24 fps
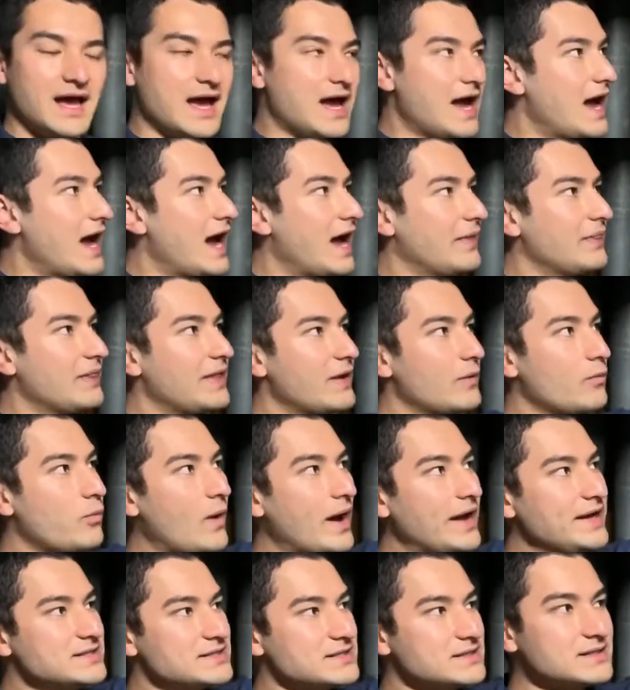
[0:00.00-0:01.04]
and they're
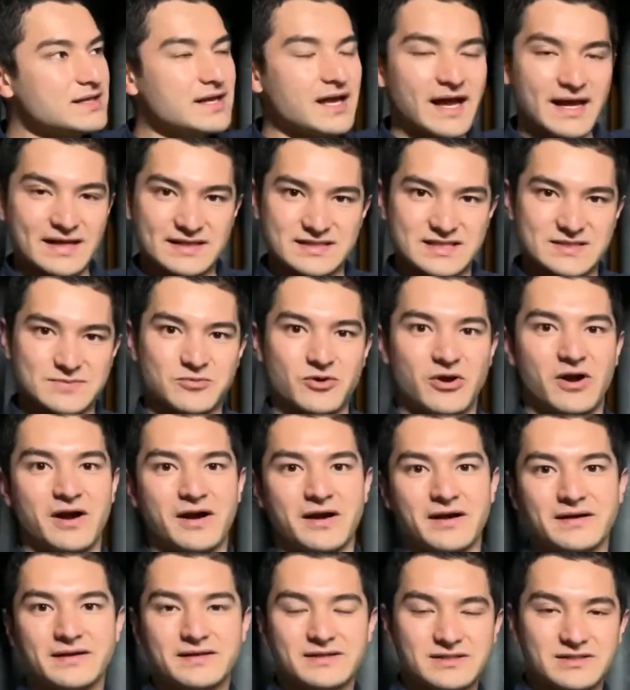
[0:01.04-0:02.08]
weighted and
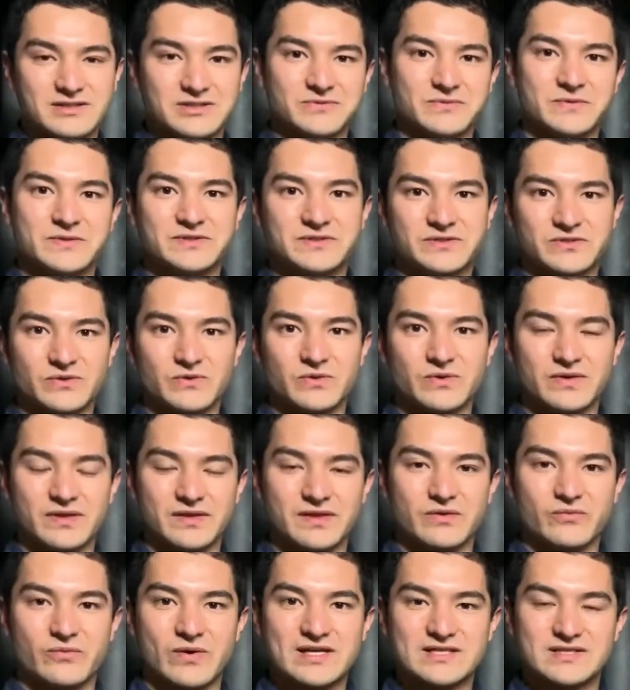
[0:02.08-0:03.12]
sprung to ensure that
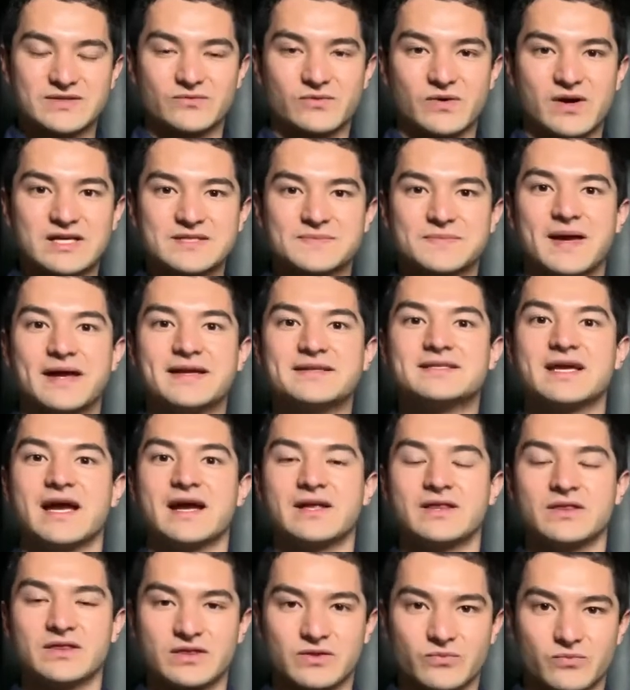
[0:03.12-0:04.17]
the reservoirs
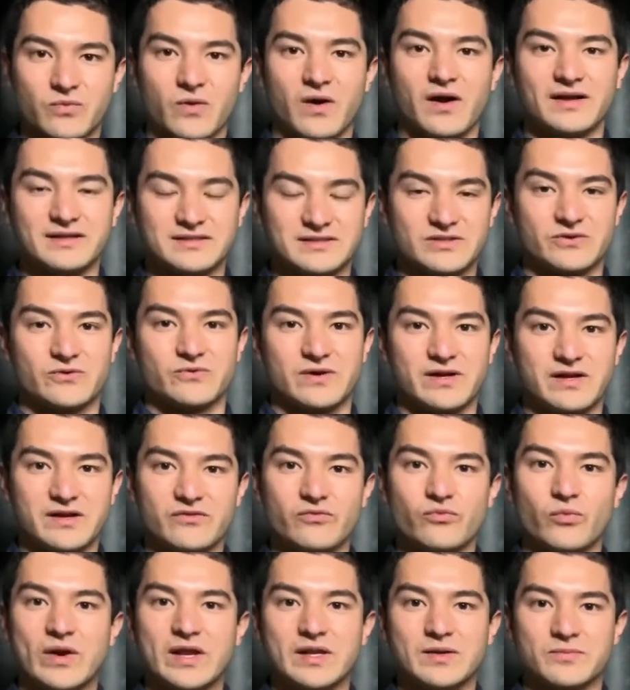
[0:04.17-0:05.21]
maintain the right degree
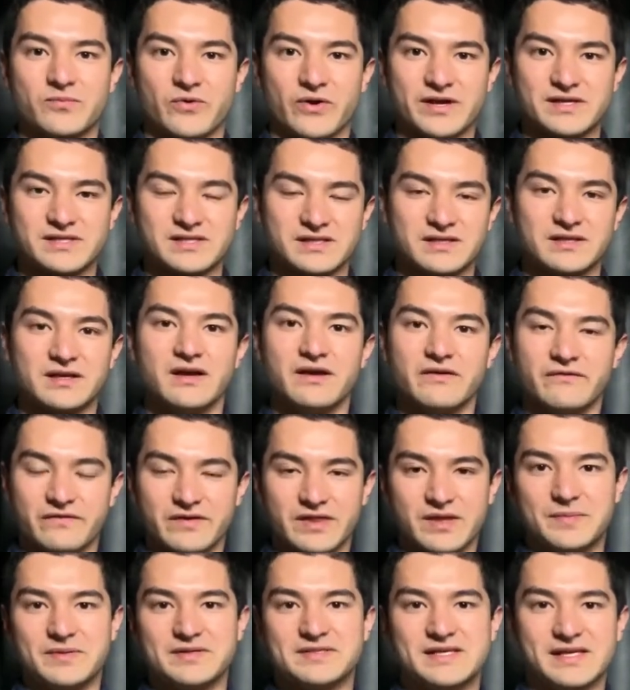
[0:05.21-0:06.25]
of wind pressure for
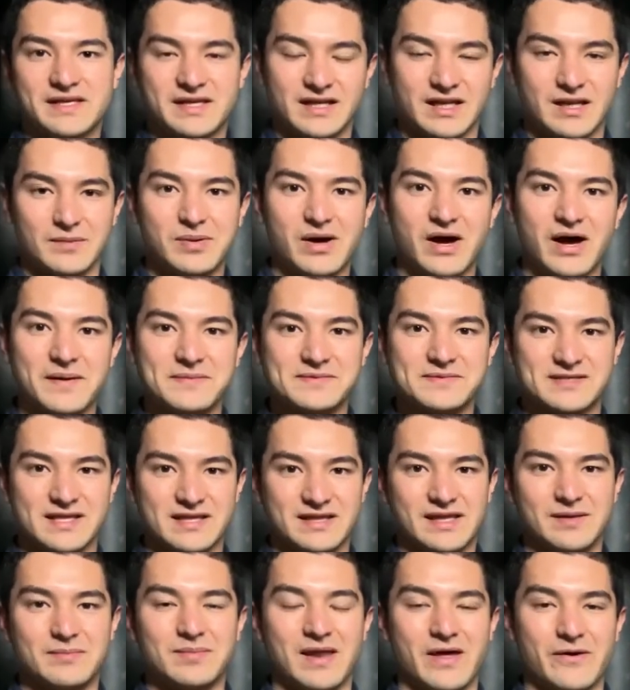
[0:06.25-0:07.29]
the particular pipes that
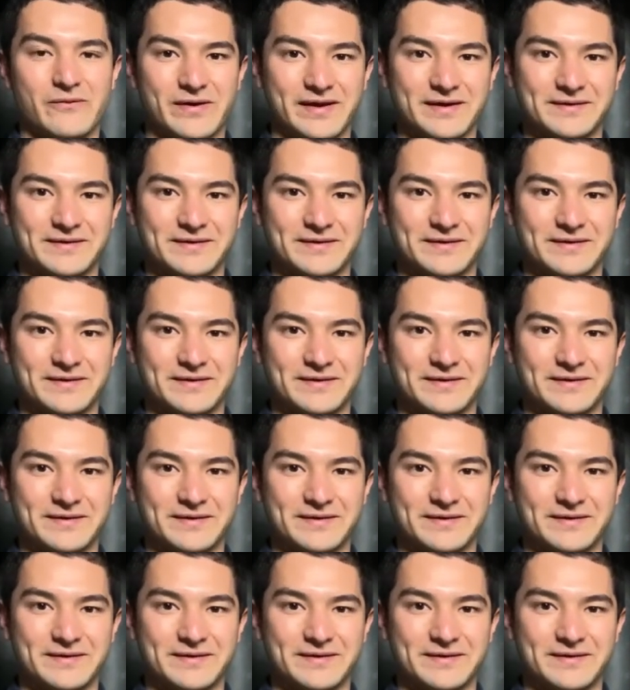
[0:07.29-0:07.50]
they're blowing.